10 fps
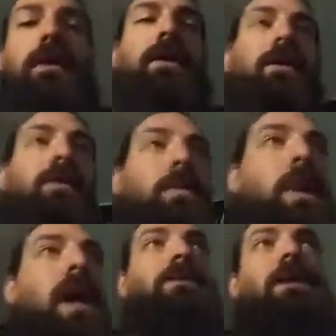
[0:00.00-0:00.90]
You know, your
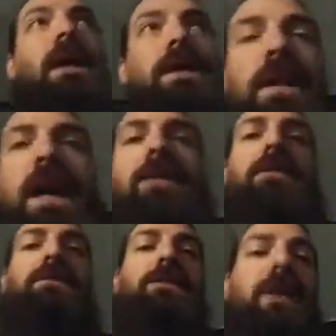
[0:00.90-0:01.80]
mind's got a
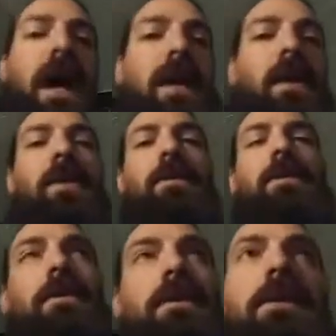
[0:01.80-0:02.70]
chance to just kind of
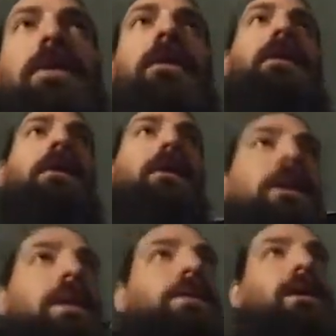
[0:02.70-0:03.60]

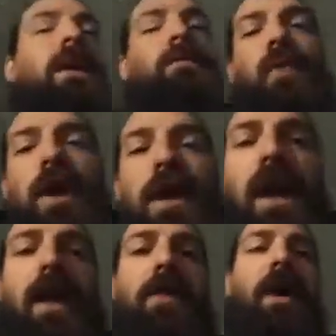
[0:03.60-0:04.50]
stop running
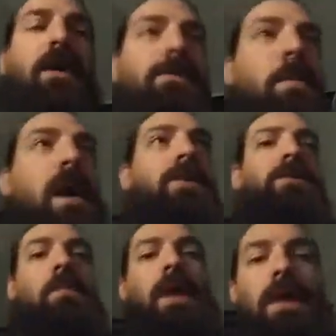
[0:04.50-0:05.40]
at 1,000
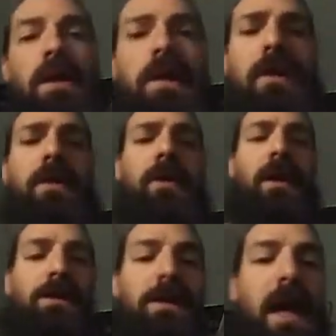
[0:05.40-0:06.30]
miles a minute
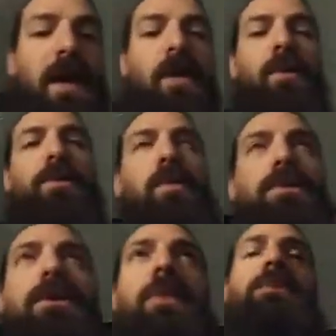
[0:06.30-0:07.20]
and just kind of go into
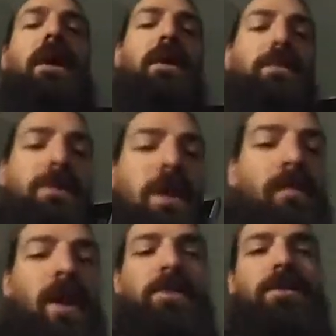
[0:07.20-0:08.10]
a dream state. What's
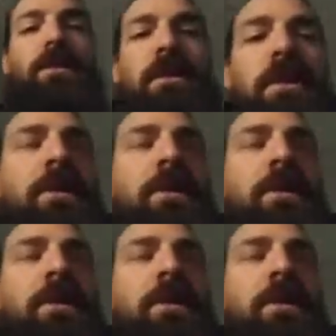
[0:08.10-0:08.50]
up, Russ?